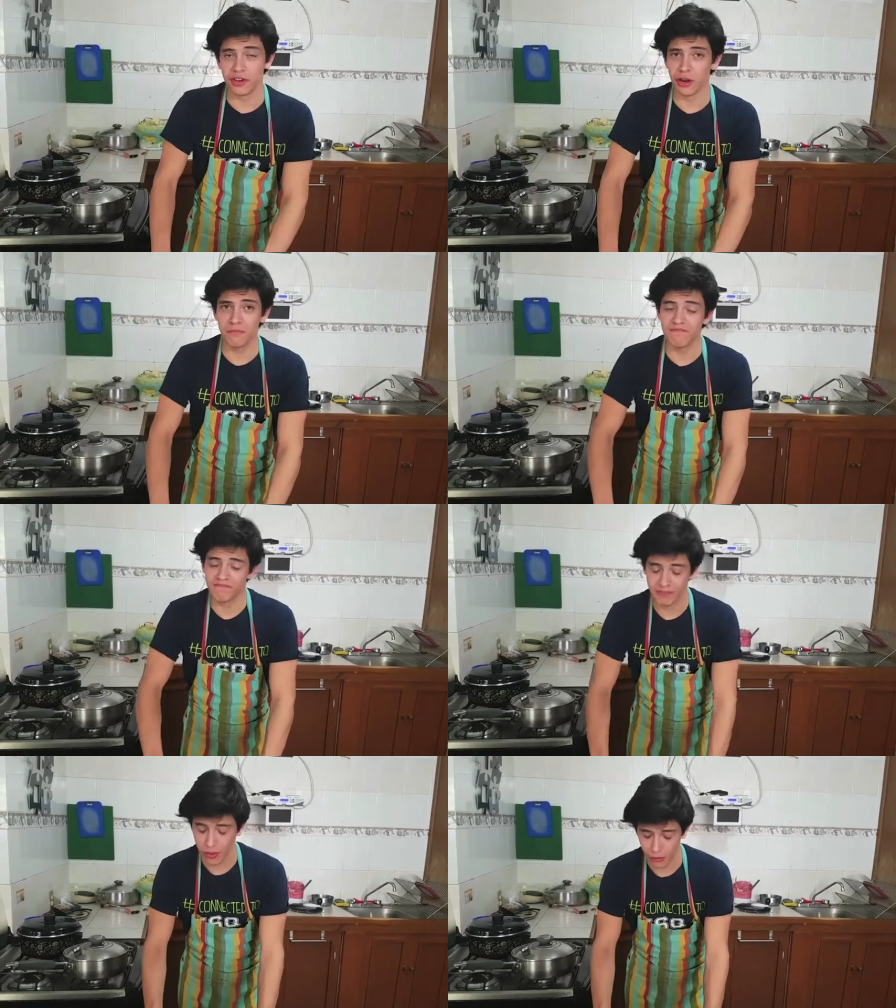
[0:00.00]
You know,
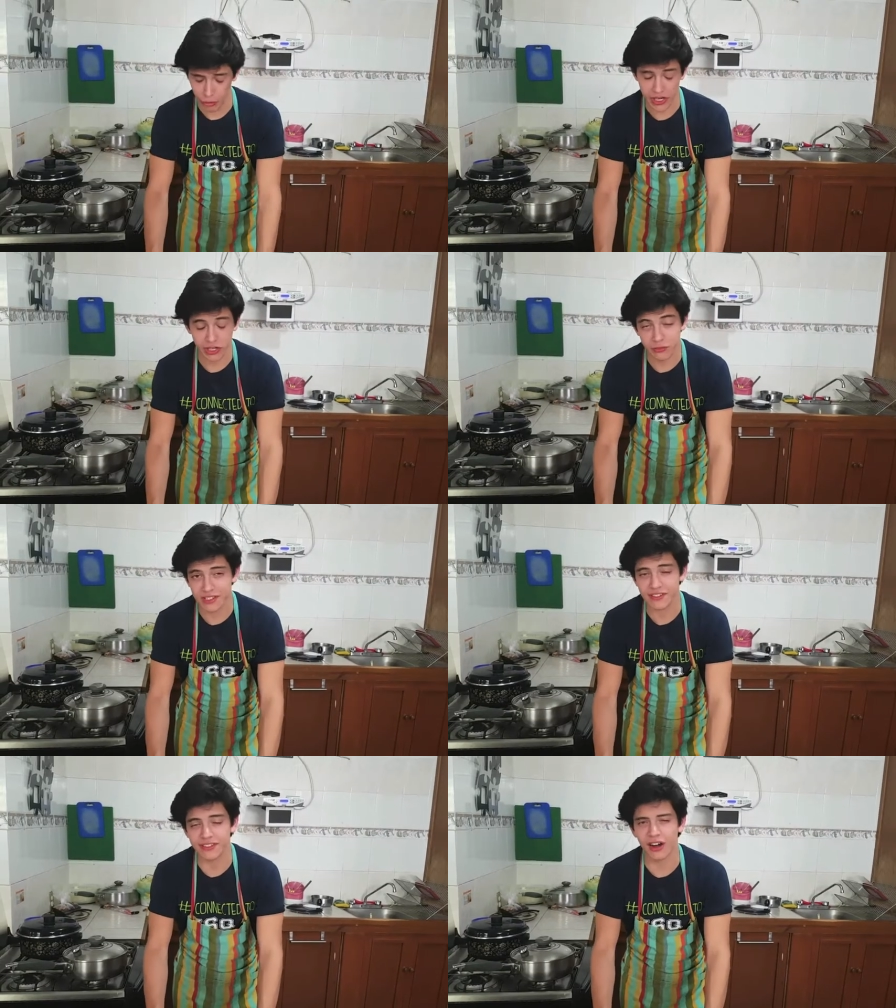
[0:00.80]
we
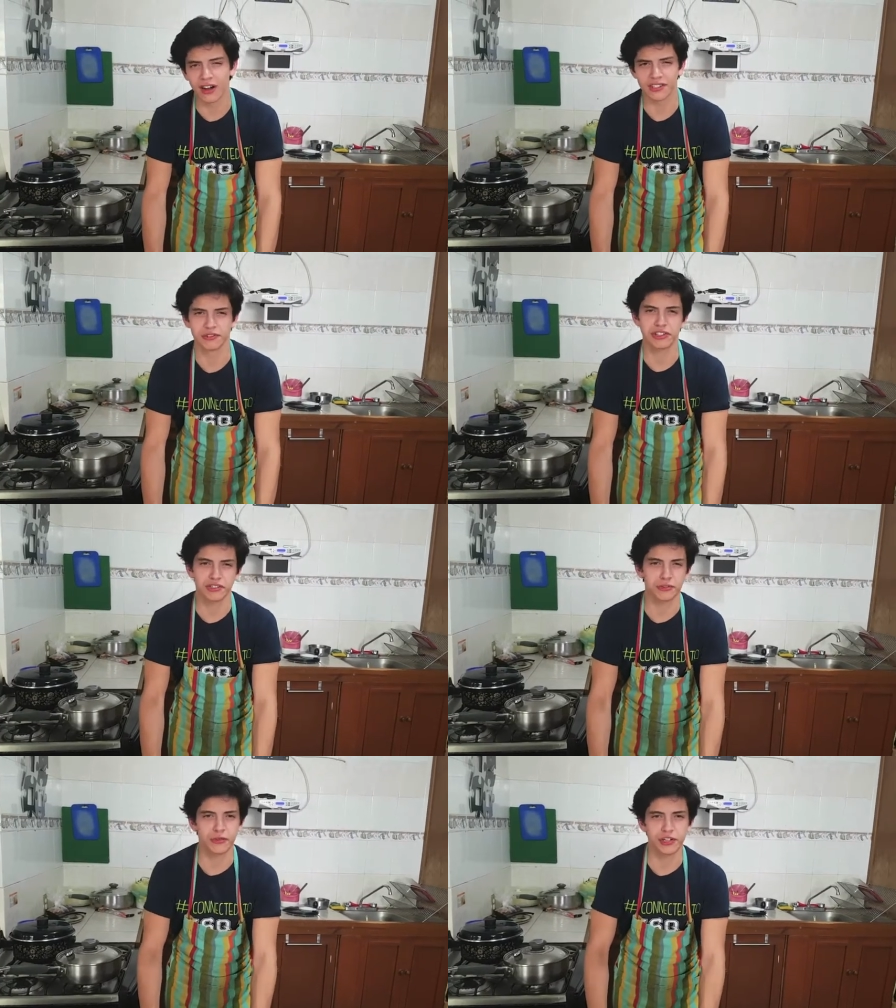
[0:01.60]
humans are
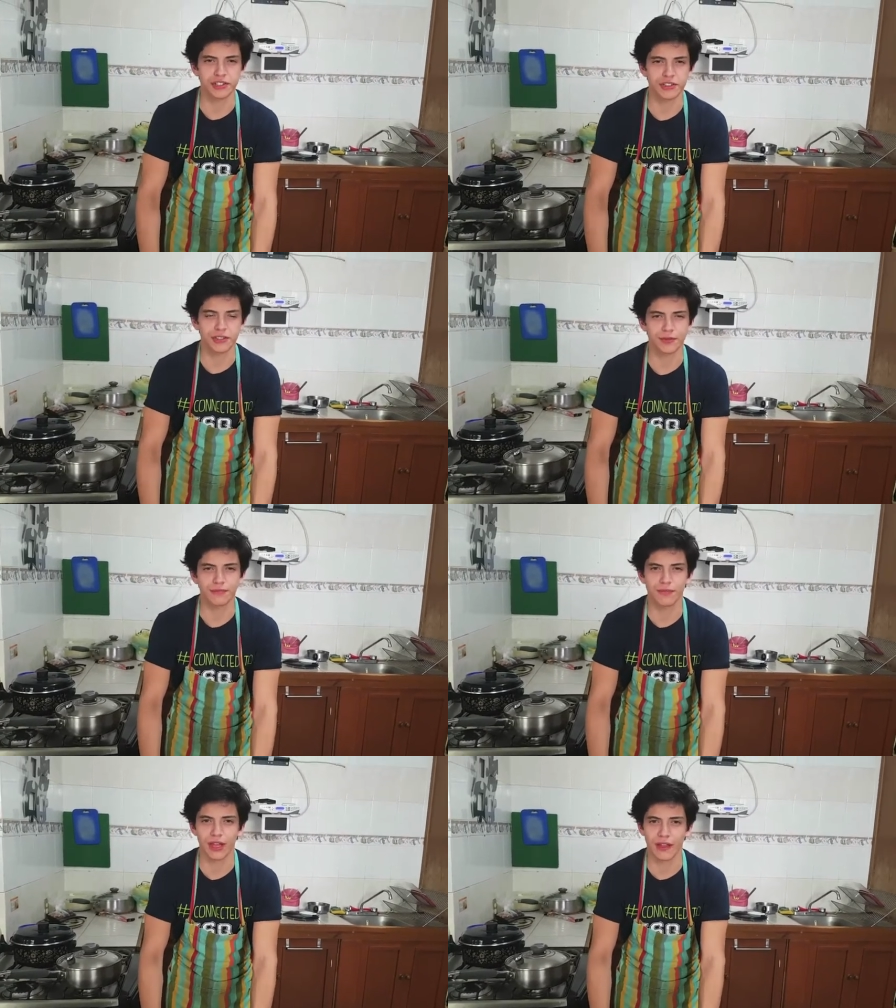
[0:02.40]
terrestrial creatures,
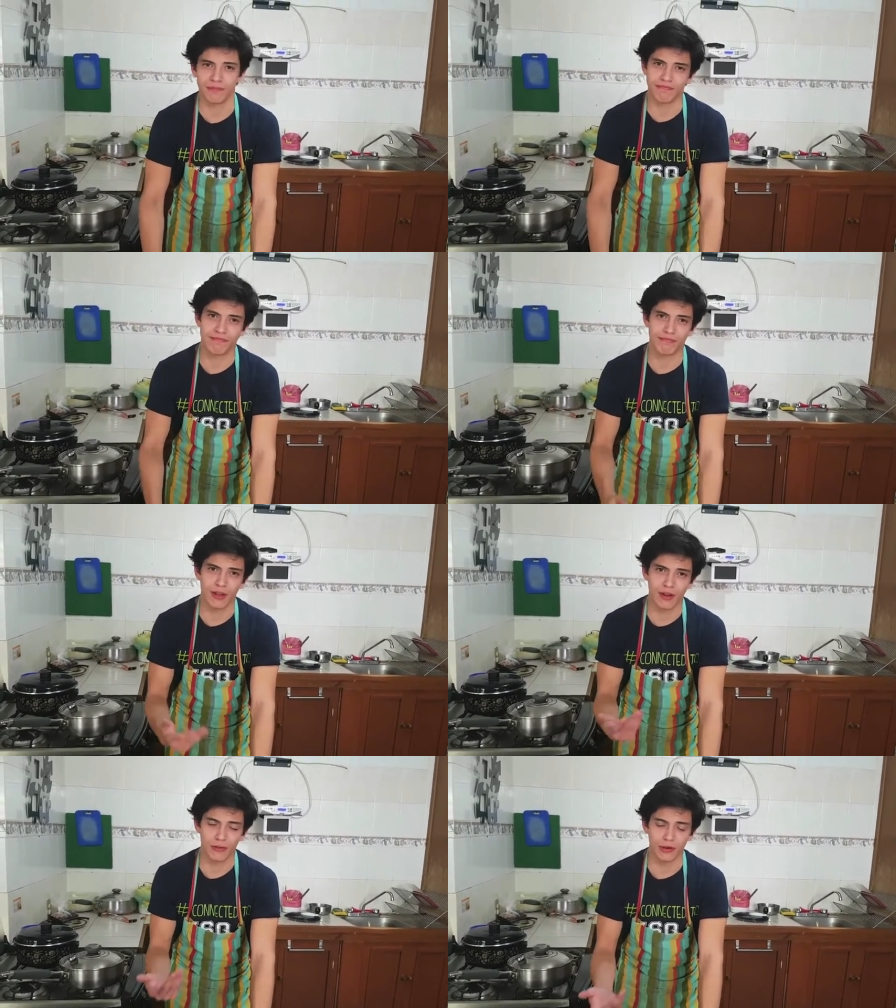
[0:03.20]
and
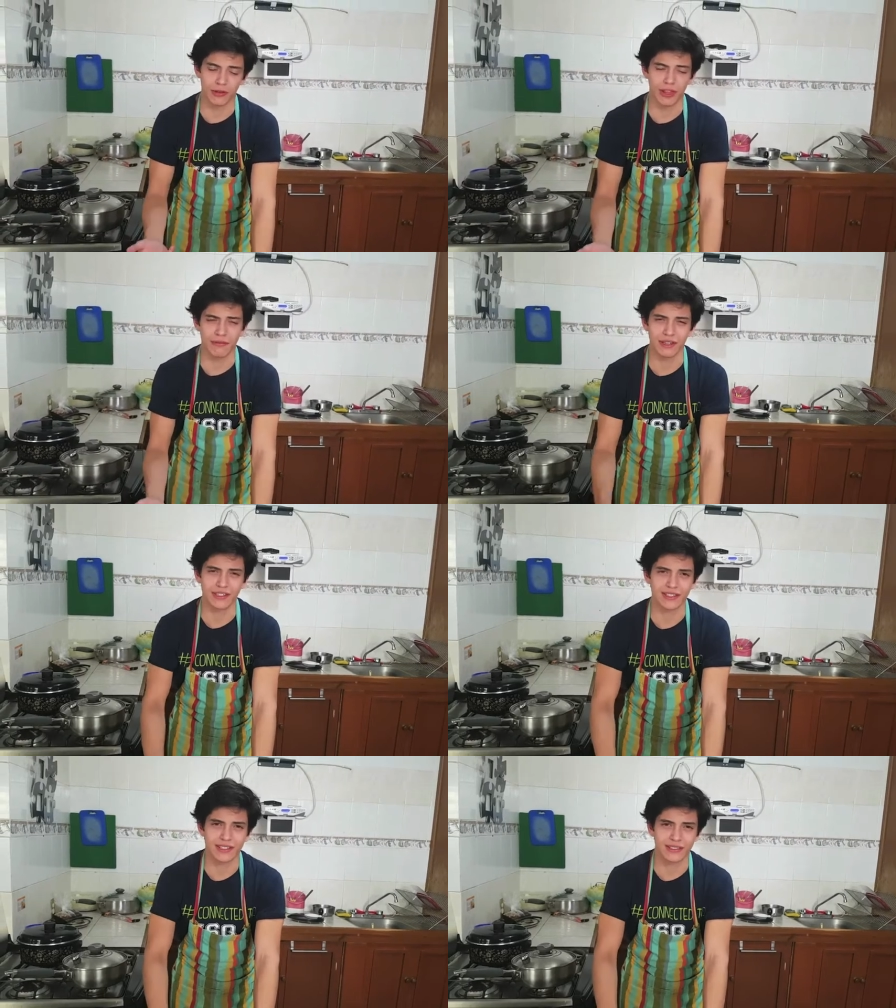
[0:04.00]
well,
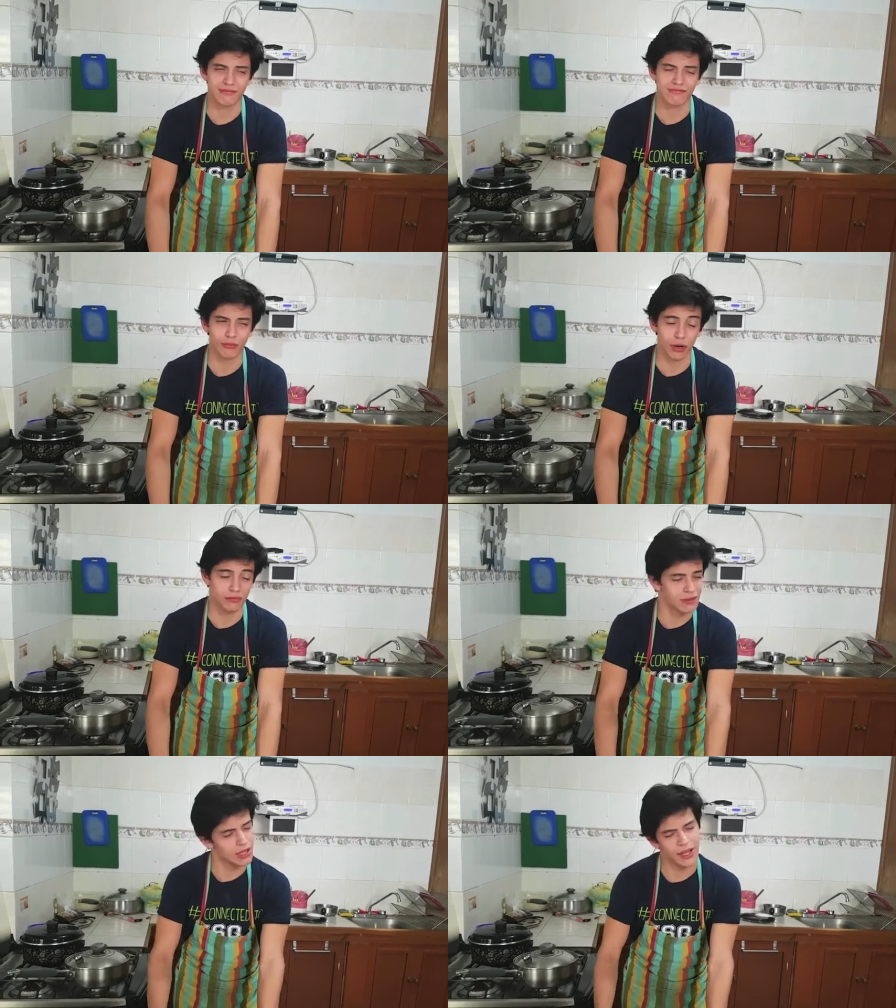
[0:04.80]

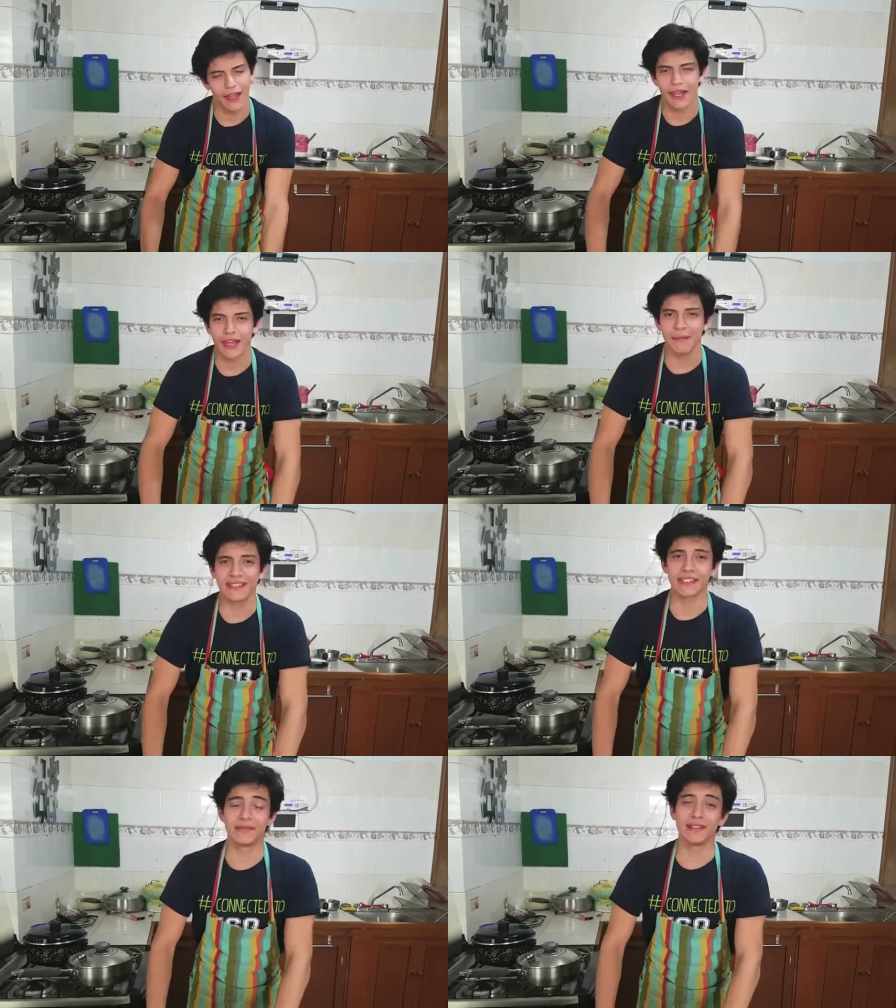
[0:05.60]
it
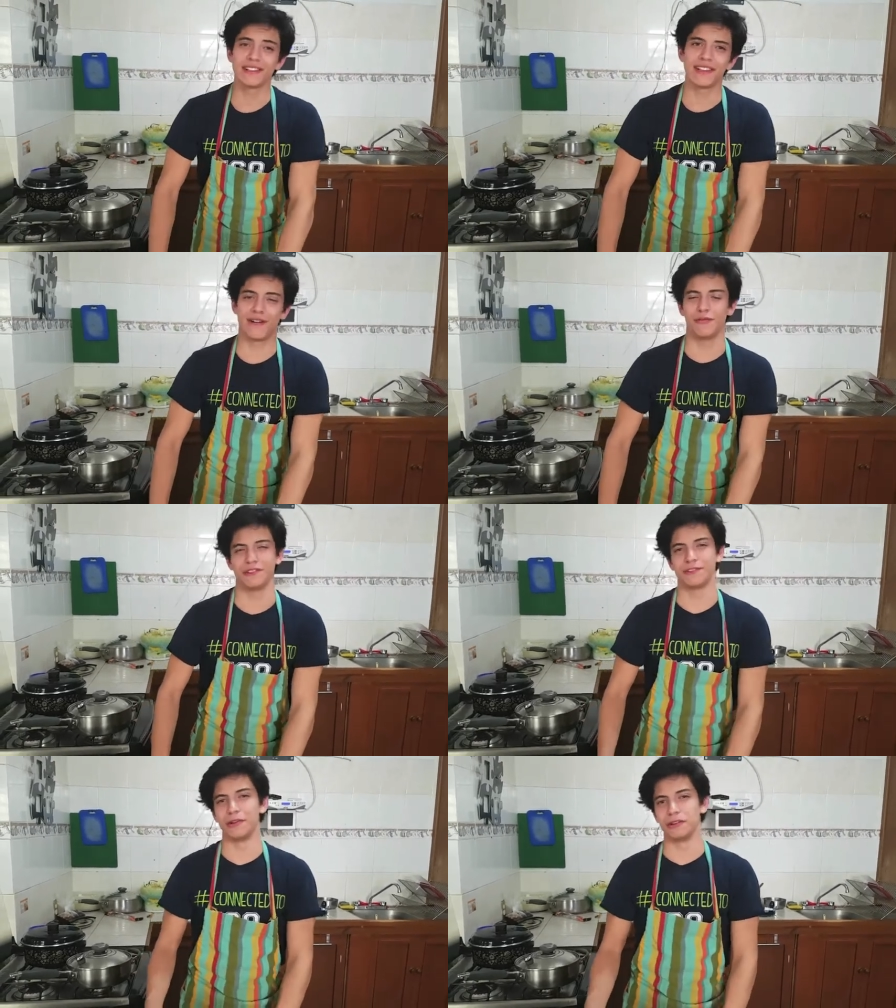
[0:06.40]
basically means that we
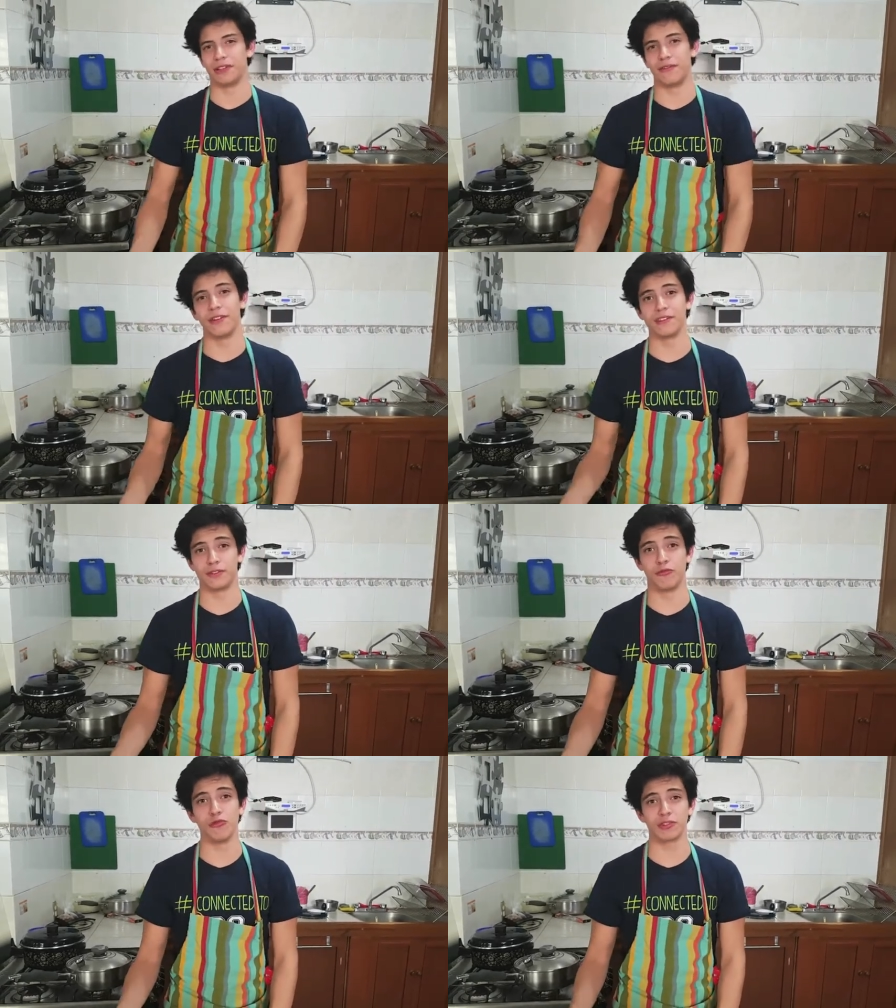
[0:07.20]
do not live
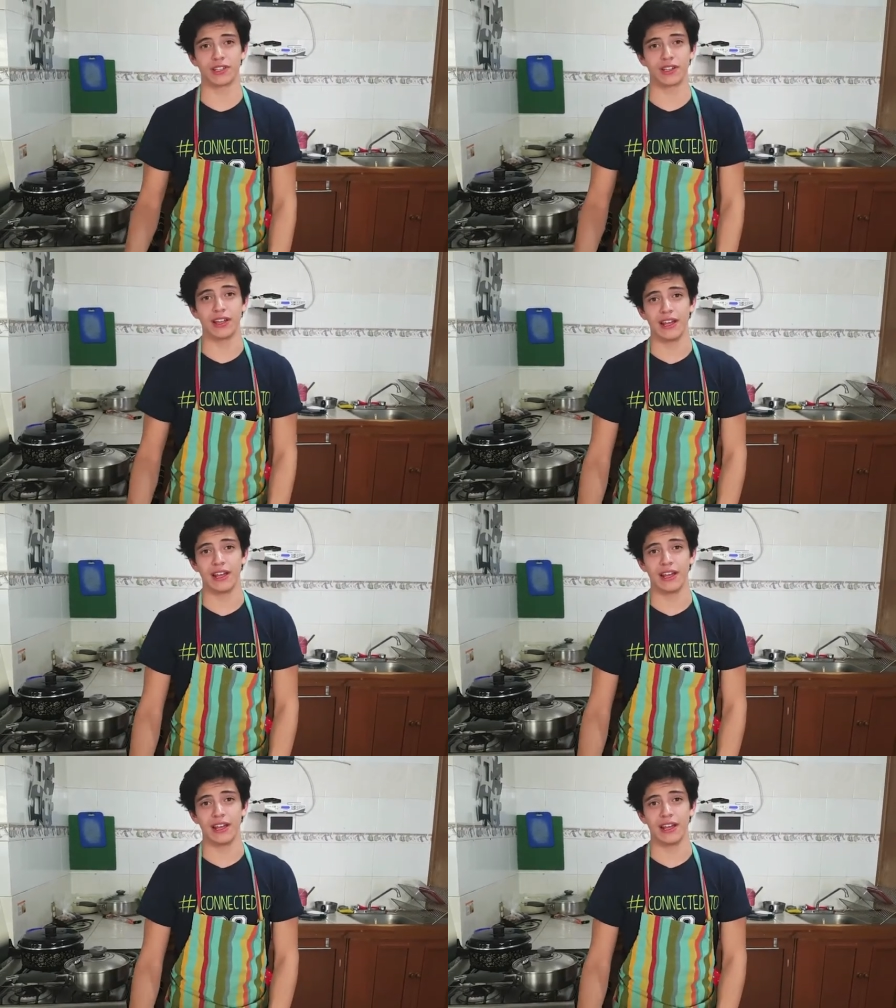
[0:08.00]
underwater.